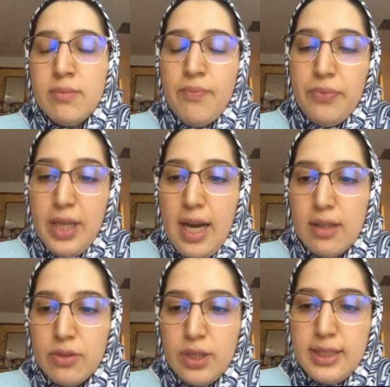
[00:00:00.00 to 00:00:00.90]
the
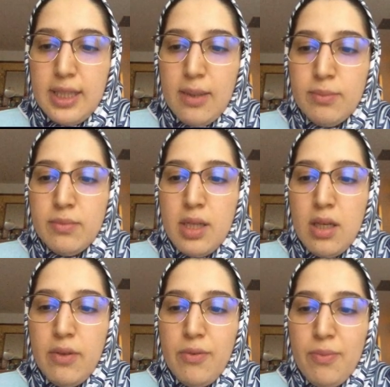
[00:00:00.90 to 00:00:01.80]
algorithm
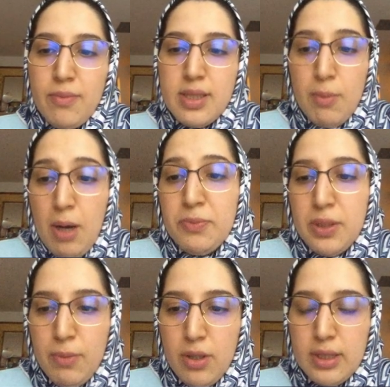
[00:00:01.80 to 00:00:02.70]

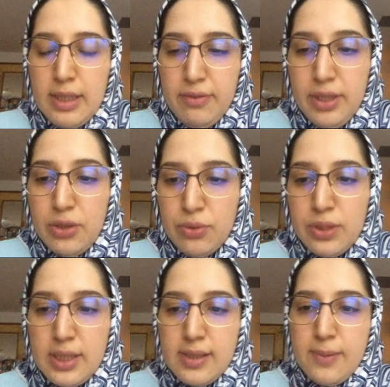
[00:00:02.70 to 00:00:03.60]
suboptimal if we do
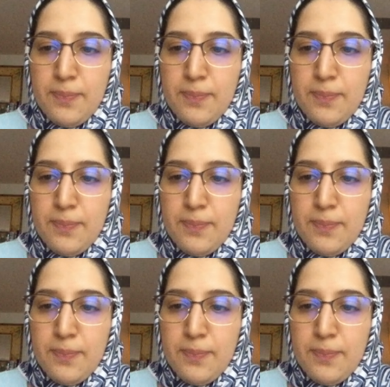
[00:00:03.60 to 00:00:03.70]
this.